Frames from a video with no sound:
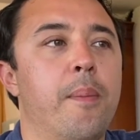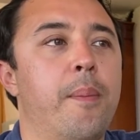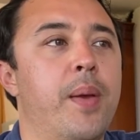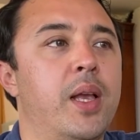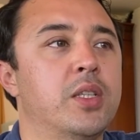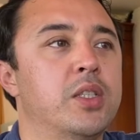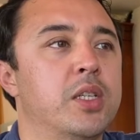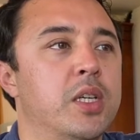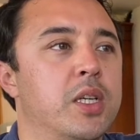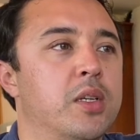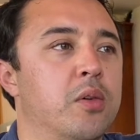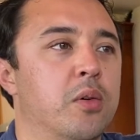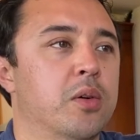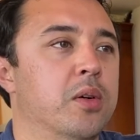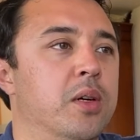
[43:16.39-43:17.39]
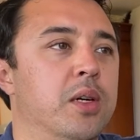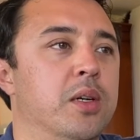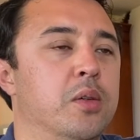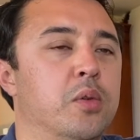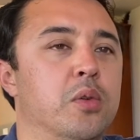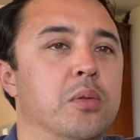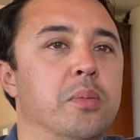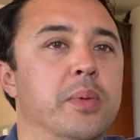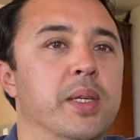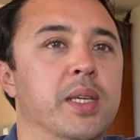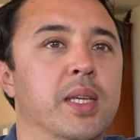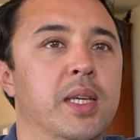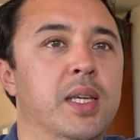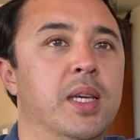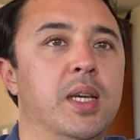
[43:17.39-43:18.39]
magic, or it could
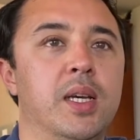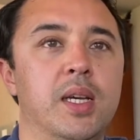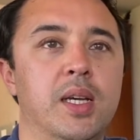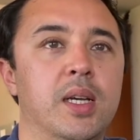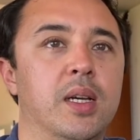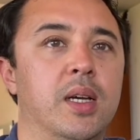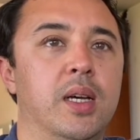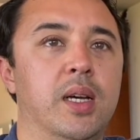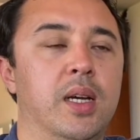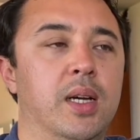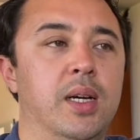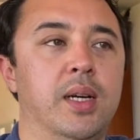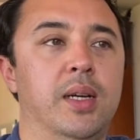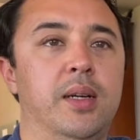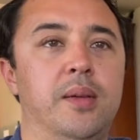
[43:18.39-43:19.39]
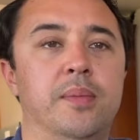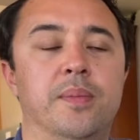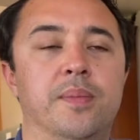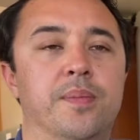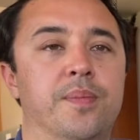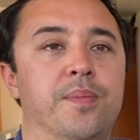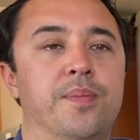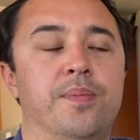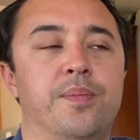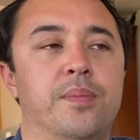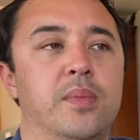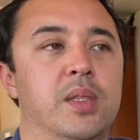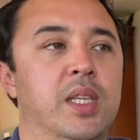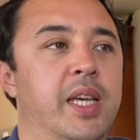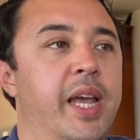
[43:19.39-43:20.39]
be
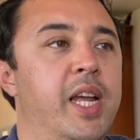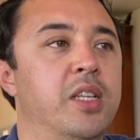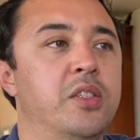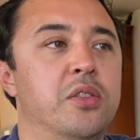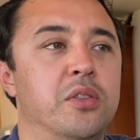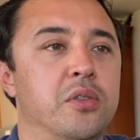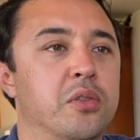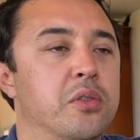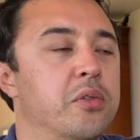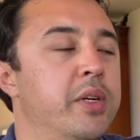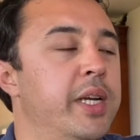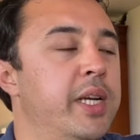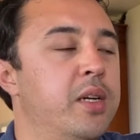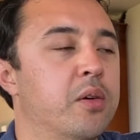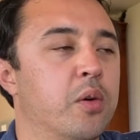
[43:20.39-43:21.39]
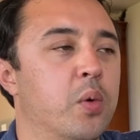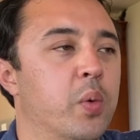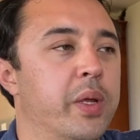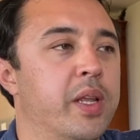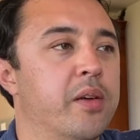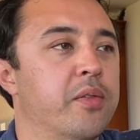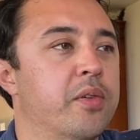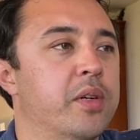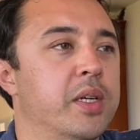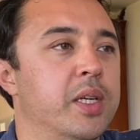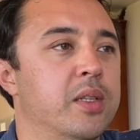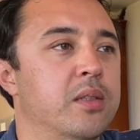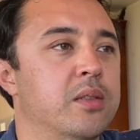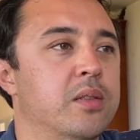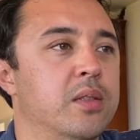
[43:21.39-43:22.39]
the ancient Greek or whatever.
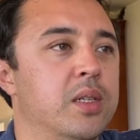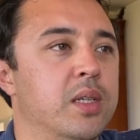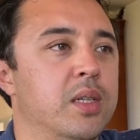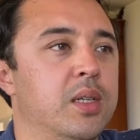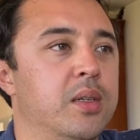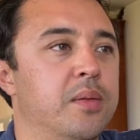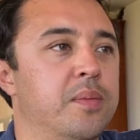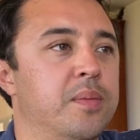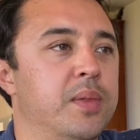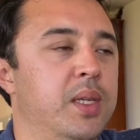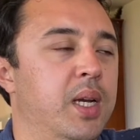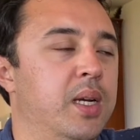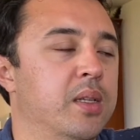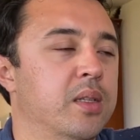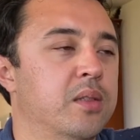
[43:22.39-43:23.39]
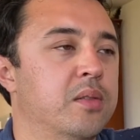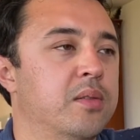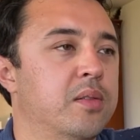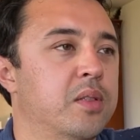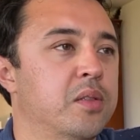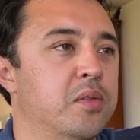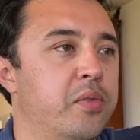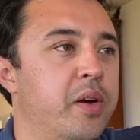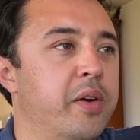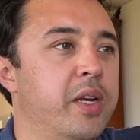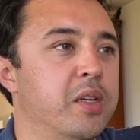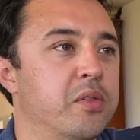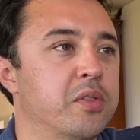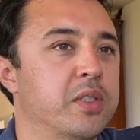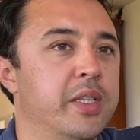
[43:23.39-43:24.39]
It's very
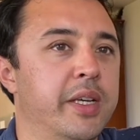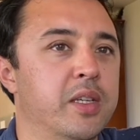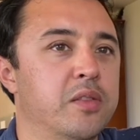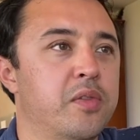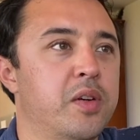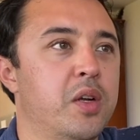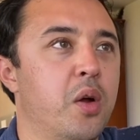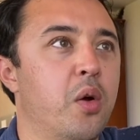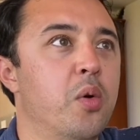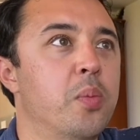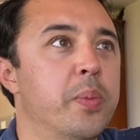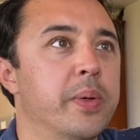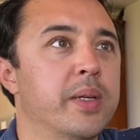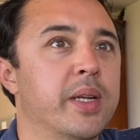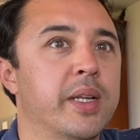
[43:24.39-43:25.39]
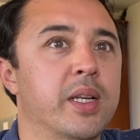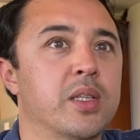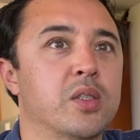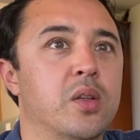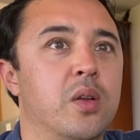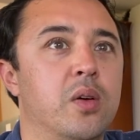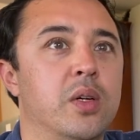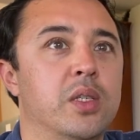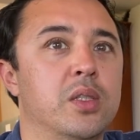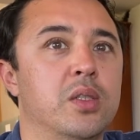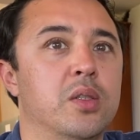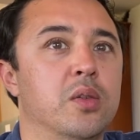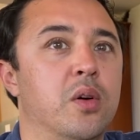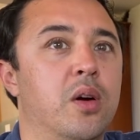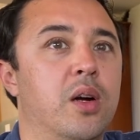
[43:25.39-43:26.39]
interesting. It's very open, and as long
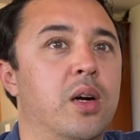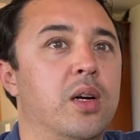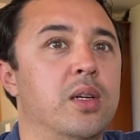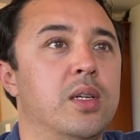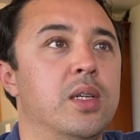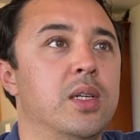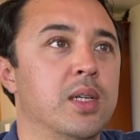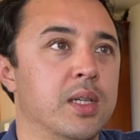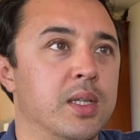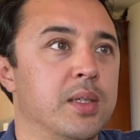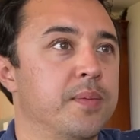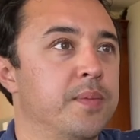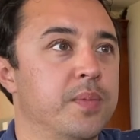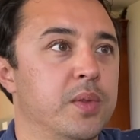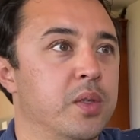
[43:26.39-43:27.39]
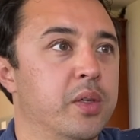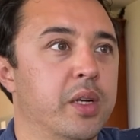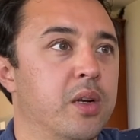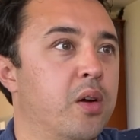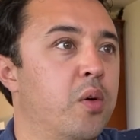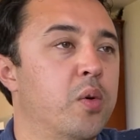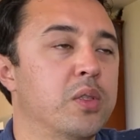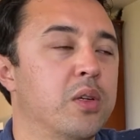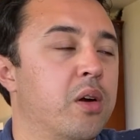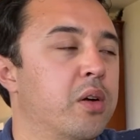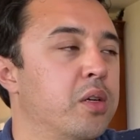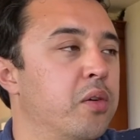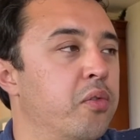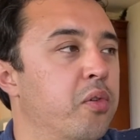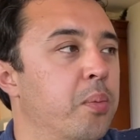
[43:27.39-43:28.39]
as you can always
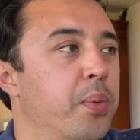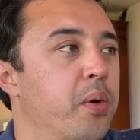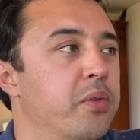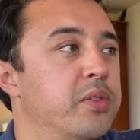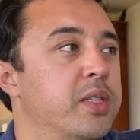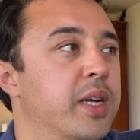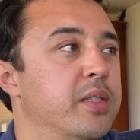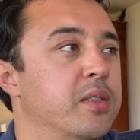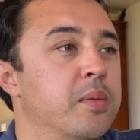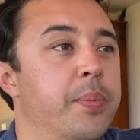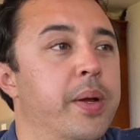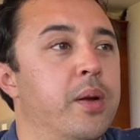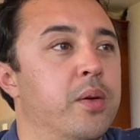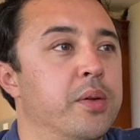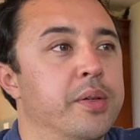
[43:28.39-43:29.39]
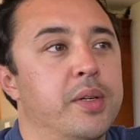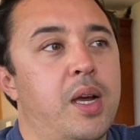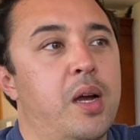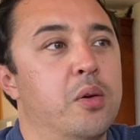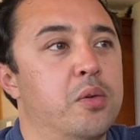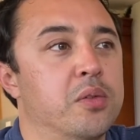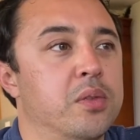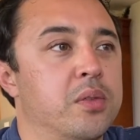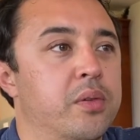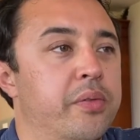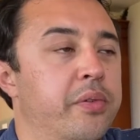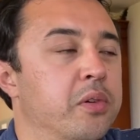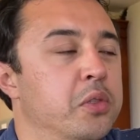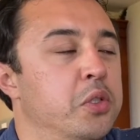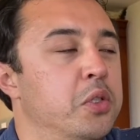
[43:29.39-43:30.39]
argue for both sides, depending on how
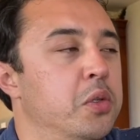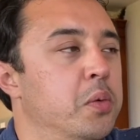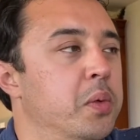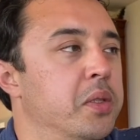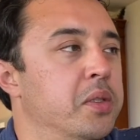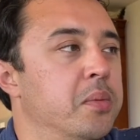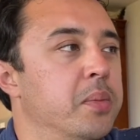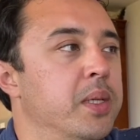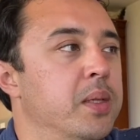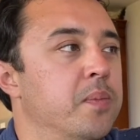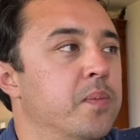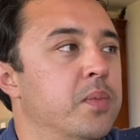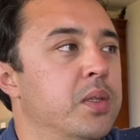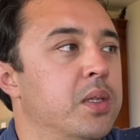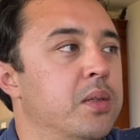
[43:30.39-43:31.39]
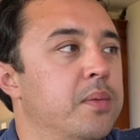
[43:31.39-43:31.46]
controversial you want to be. So.